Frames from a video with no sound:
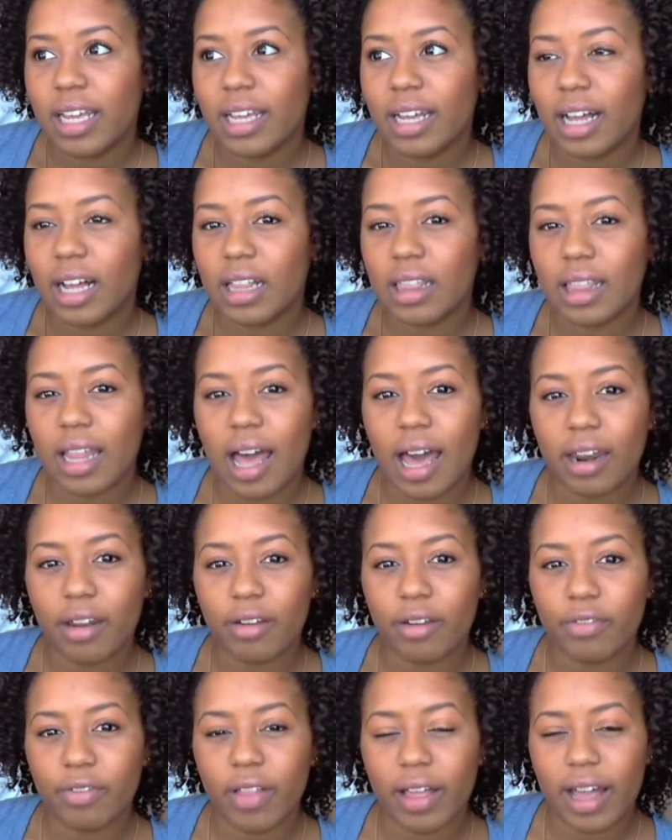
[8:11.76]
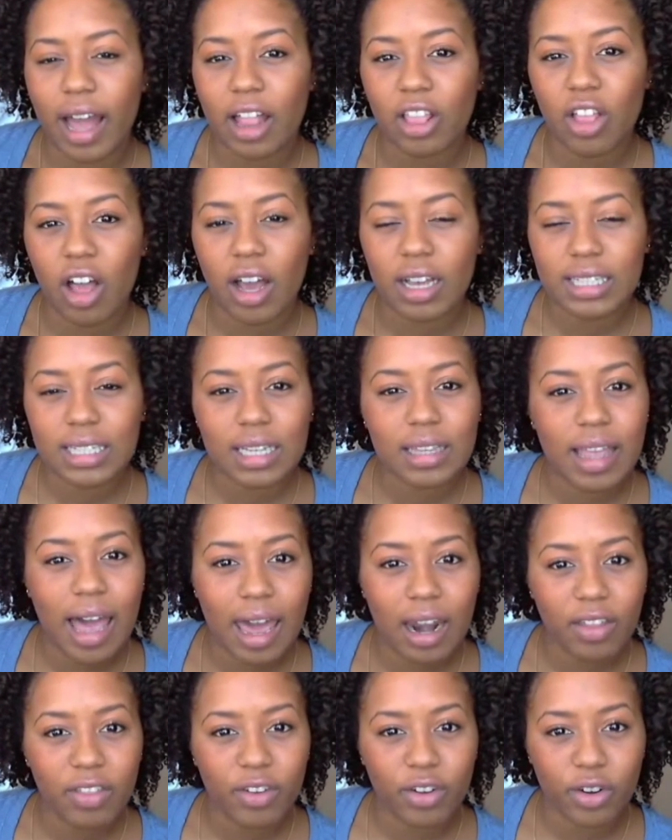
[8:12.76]
a lot of, I lost a lot
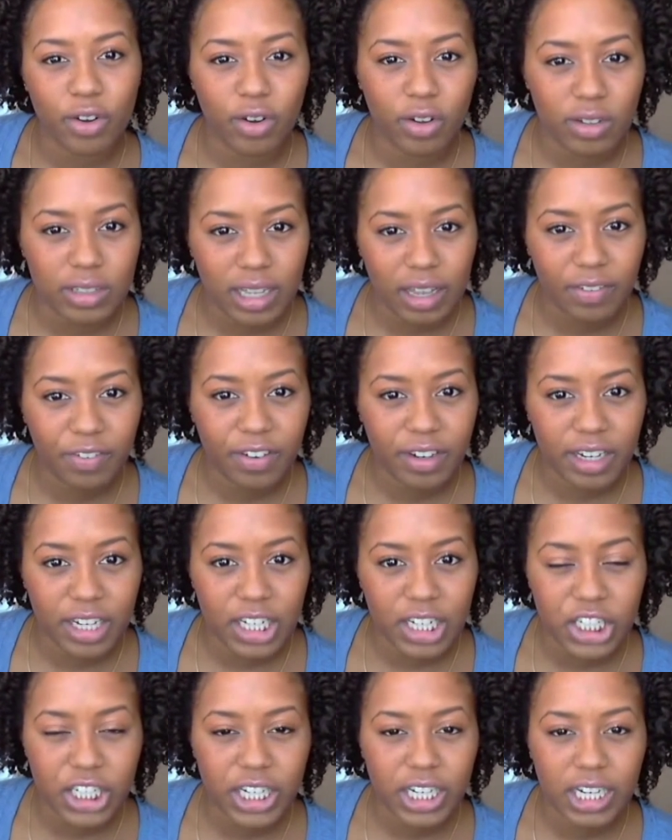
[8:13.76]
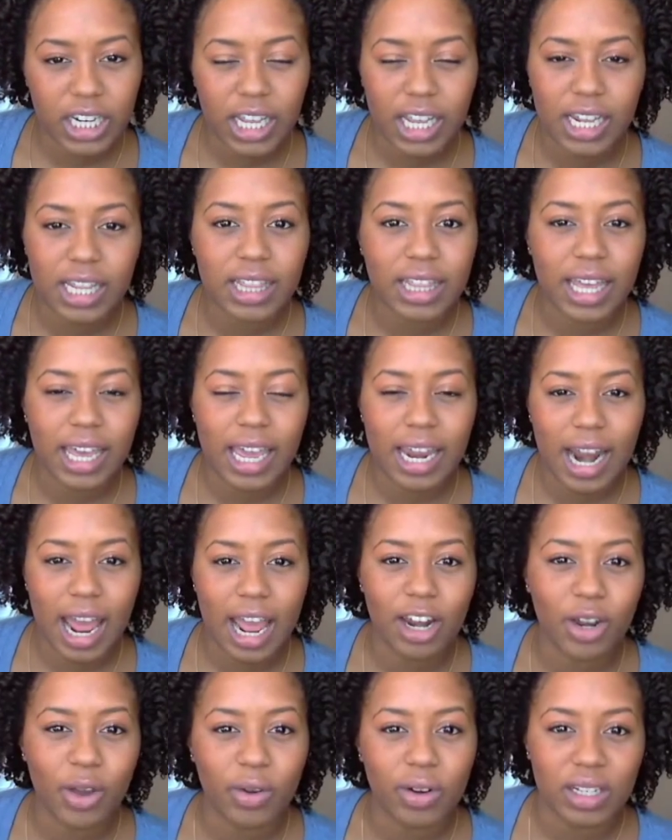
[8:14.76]
of the curl definition, and then I
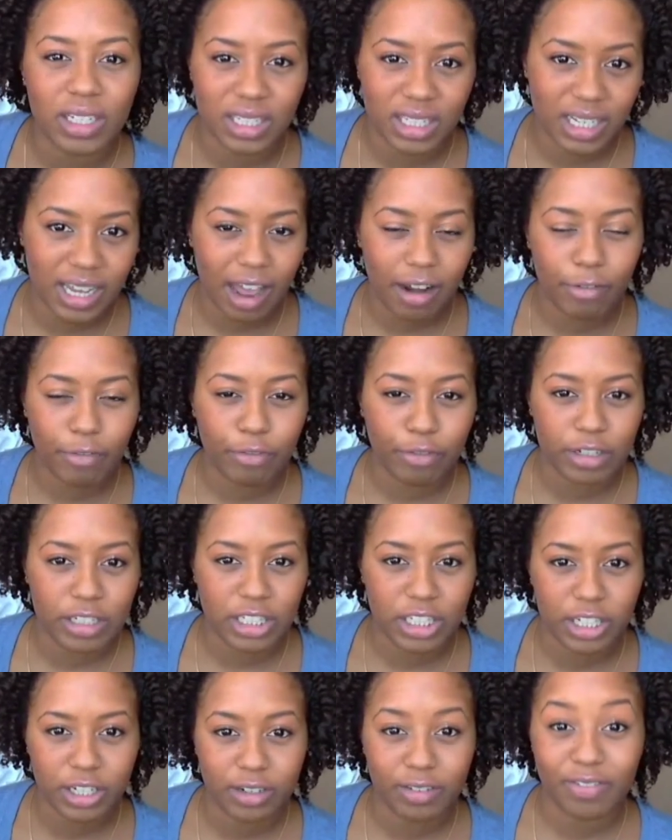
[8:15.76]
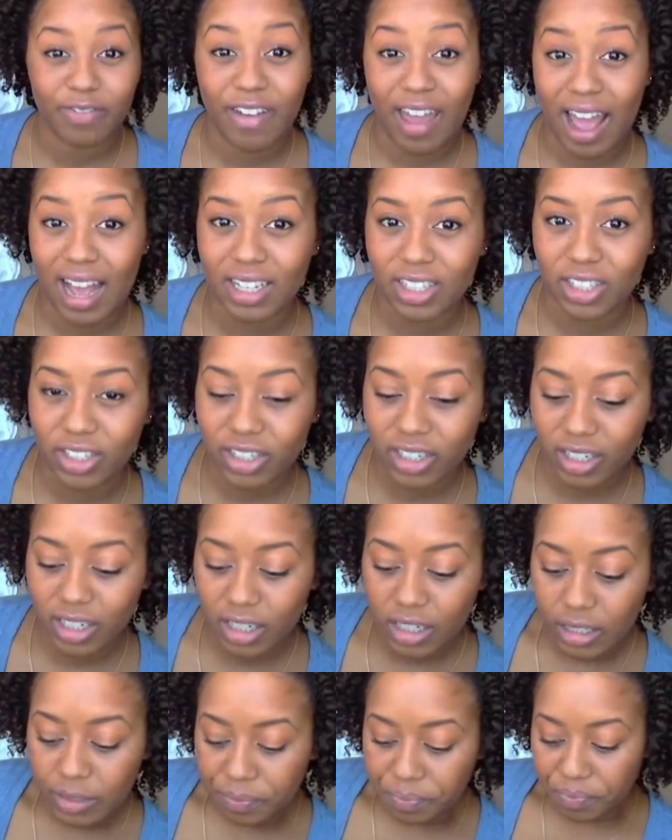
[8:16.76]
noticed they got frizzier faster.
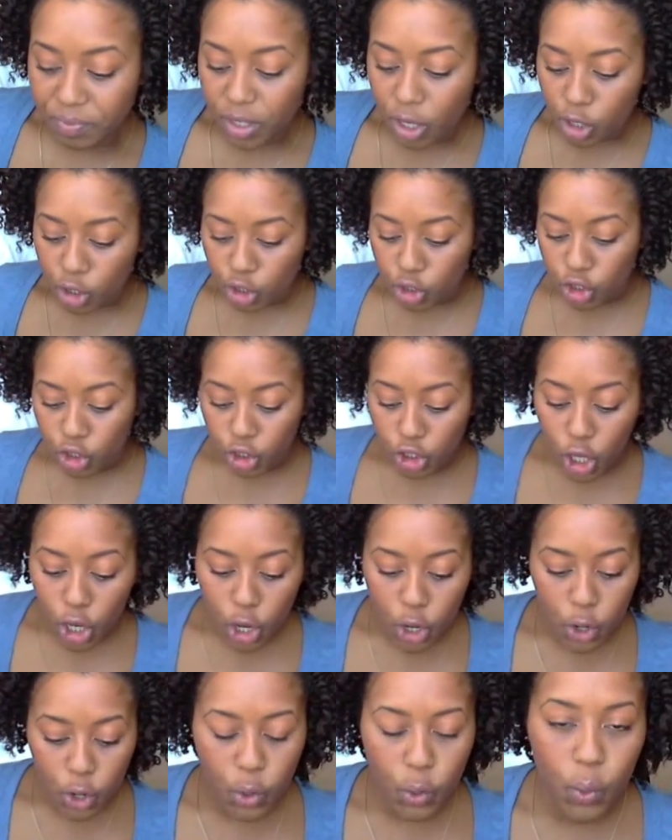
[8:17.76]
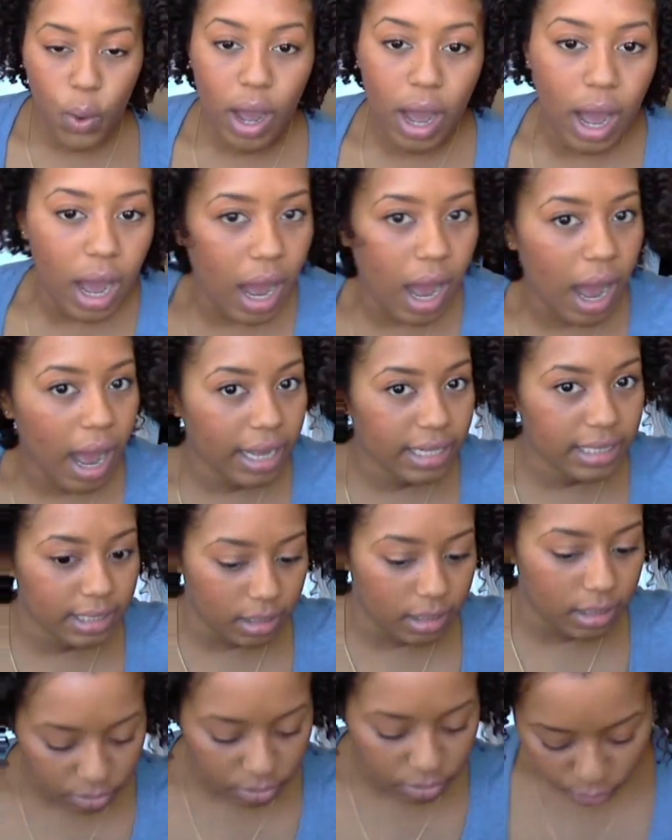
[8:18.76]
So I did
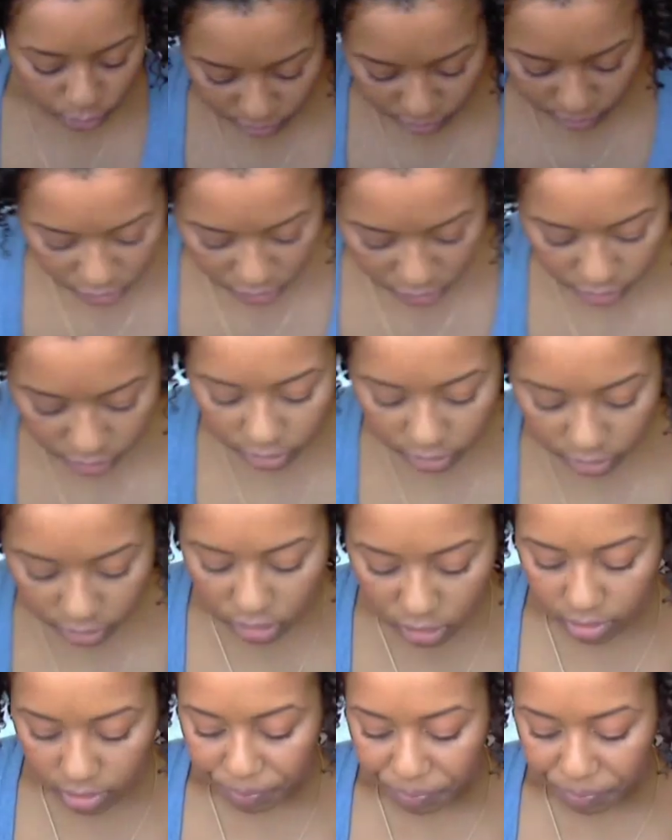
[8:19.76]
a little research,